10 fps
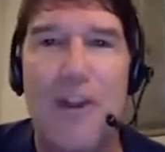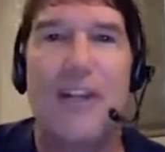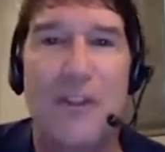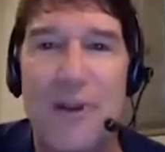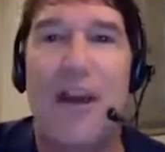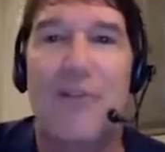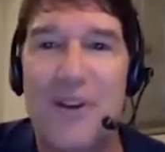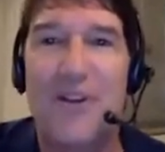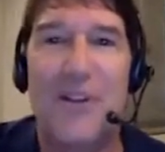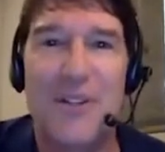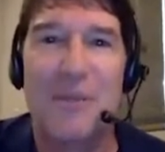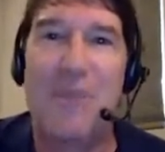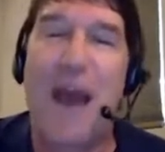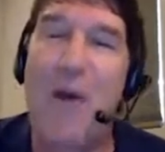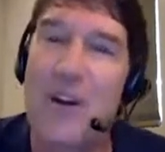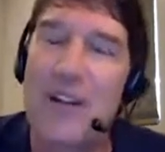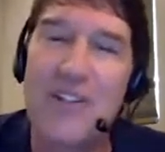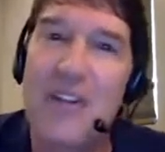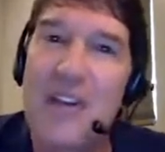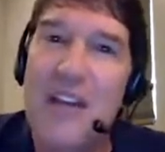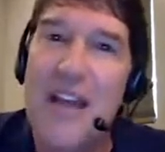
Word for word: with a rat running around to power